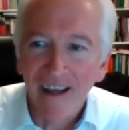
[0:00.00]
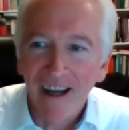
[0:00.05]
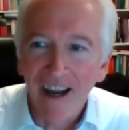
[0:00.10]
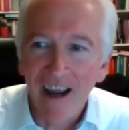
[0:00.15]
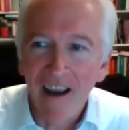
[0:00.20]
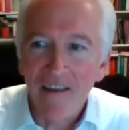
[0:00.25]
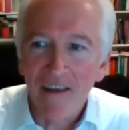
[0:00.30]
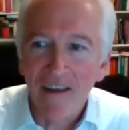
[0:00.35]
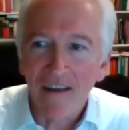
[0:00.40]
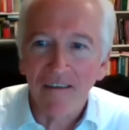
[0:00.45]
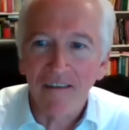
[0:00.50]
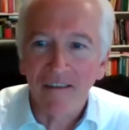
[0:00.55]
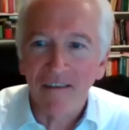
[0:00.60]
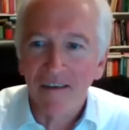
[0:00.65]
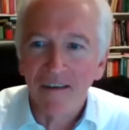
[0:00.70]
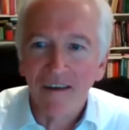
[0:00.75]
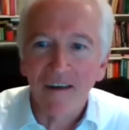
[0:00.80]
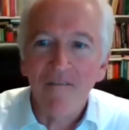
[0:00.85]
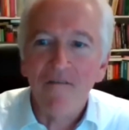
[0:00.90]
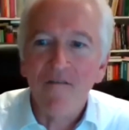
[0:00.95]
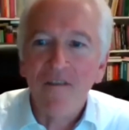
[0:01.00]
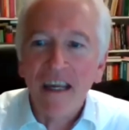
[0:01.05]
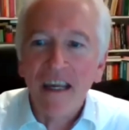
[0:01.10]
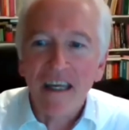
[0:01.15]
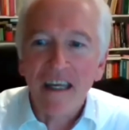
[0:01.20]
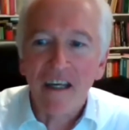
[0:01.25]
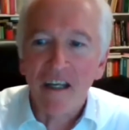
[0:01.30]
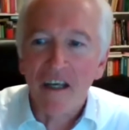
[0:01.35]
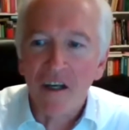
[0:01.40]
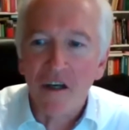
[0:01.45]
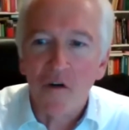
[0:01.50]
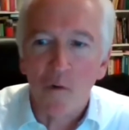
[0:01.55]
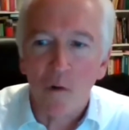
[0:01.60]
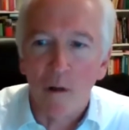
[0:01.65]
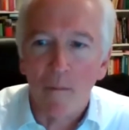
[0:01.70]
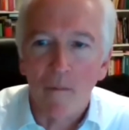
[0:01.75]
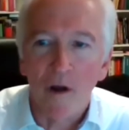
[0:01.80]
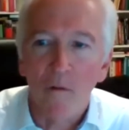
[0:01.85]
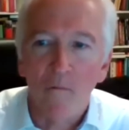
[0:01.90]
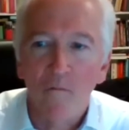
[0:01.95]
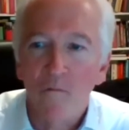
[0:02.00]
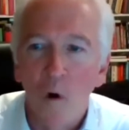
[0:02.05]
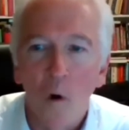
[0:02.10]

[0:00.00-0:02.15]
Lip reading: in this convenient interim,